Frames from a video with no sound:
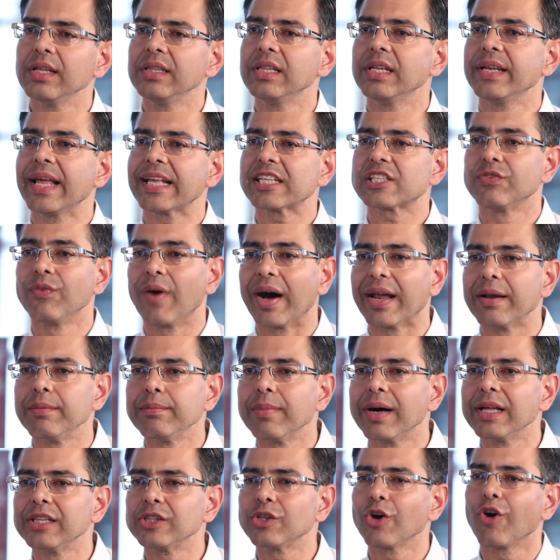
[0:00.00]
in the next 1
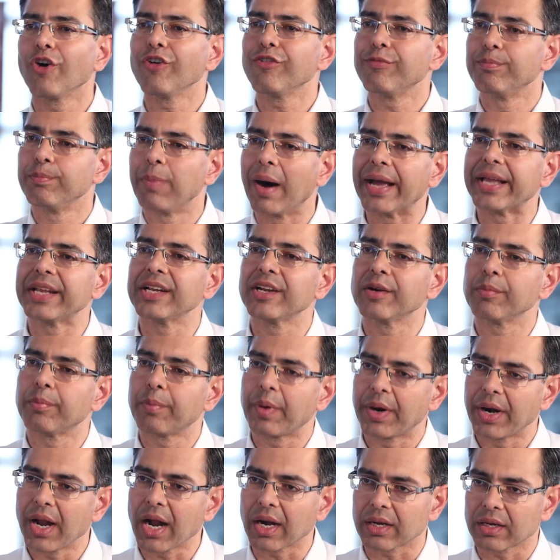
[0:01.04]
month of buying a
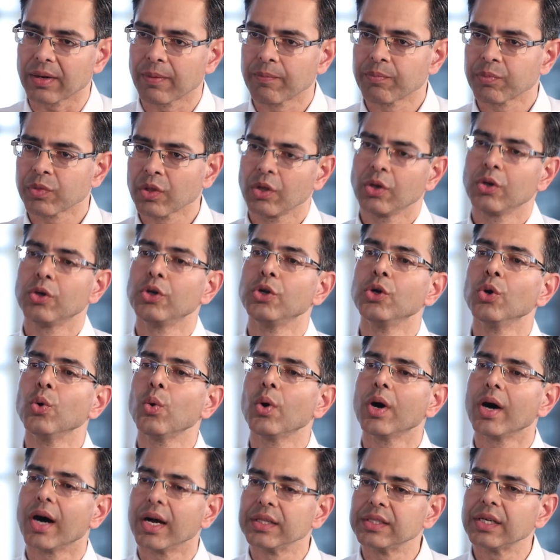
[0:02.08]
product.
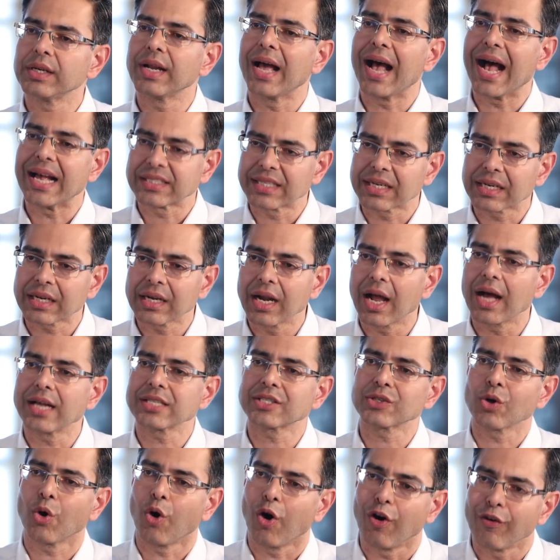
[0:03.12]
No other asset
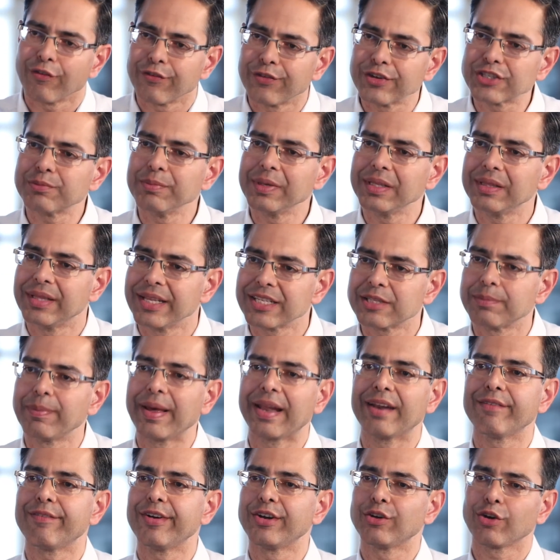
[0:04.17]
class offers me this
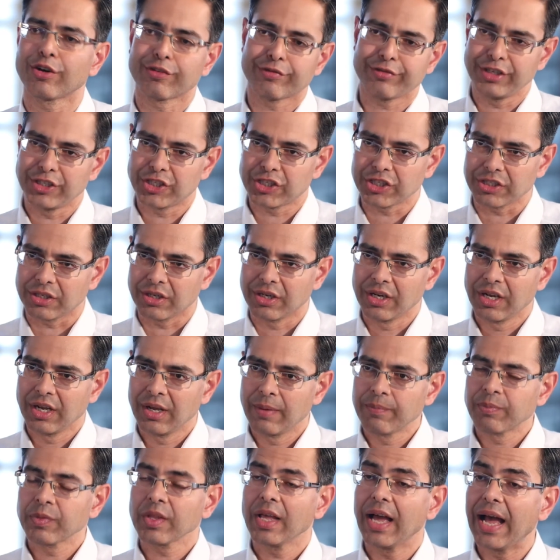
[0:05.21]
benefit or feature.
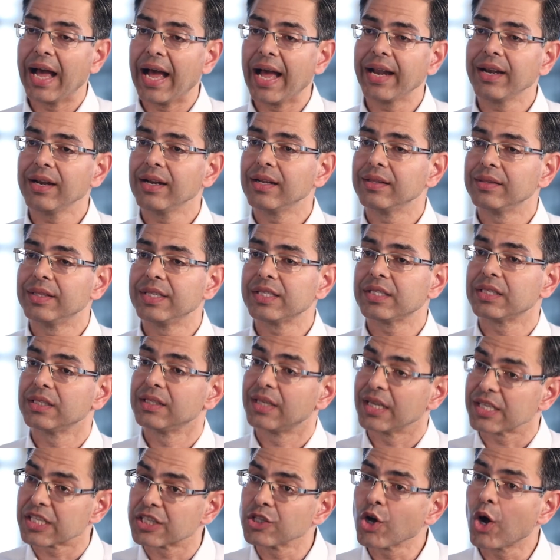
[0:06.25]
And this
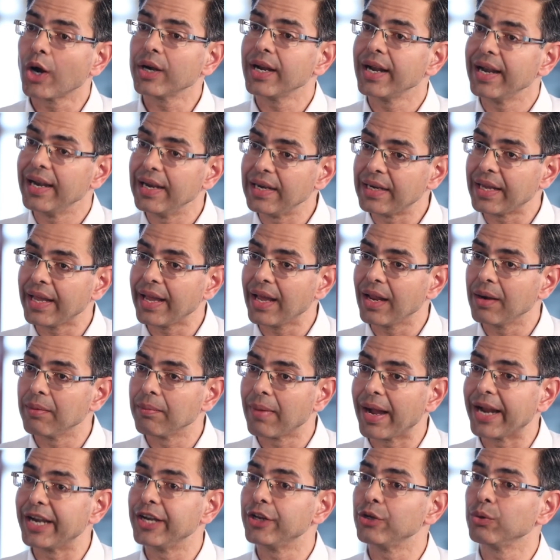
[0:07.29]
does not entail,
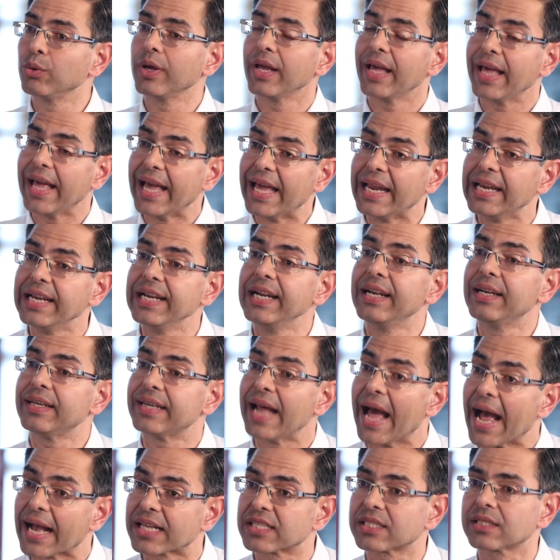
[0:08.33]
mind you, any
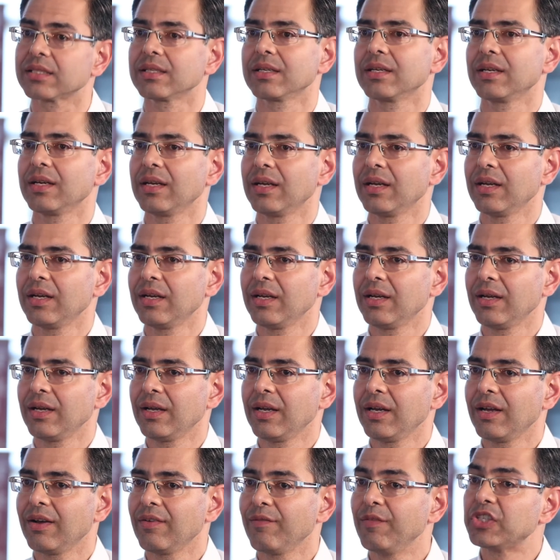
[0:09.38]
tax,
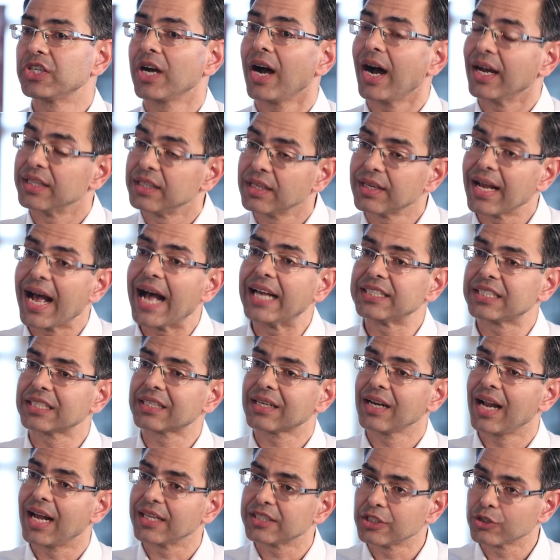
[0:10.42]
which other asset
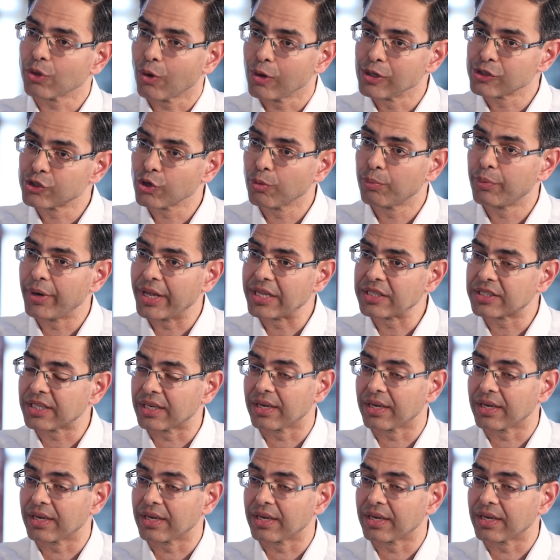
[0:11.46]
classes also brings